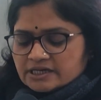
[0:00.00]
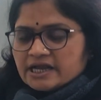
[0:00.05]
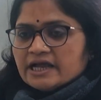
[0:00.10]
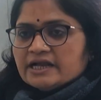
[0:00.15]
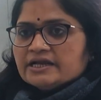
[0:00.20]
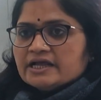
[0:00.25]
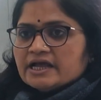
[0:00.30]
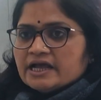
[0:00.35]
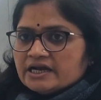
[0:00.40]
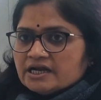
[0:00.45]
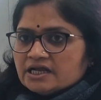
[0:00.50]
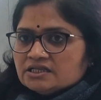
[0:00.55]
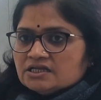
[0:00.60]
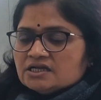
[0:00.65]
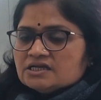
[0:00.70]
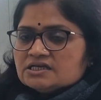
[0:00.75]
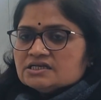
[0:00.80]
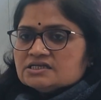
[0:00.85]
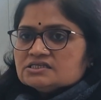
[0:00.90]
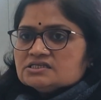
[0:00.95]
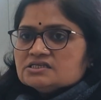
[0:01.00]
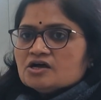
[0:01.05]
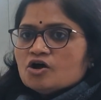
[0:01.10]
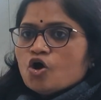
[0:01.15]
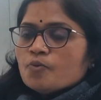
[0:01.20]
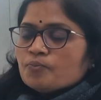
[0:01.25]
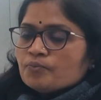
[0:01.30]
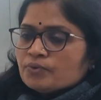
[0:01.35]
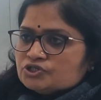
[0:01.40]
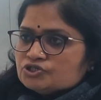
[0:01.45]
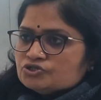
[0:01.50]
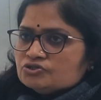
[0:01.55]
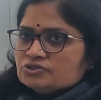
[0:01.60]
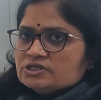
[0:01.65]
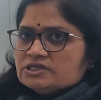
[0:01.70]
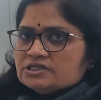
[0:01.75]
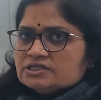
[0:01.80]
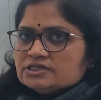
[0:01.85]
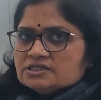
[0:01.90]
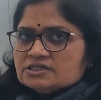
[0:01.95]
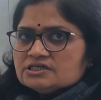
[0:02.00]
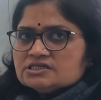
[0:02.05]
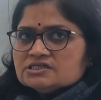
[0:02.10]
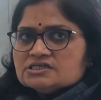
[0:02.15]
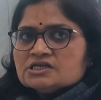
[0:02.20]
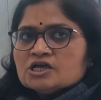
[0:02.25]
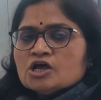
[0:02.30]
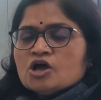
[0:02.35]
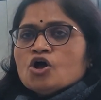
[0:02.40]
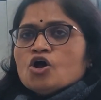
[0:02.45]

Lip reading: and another is the opportunities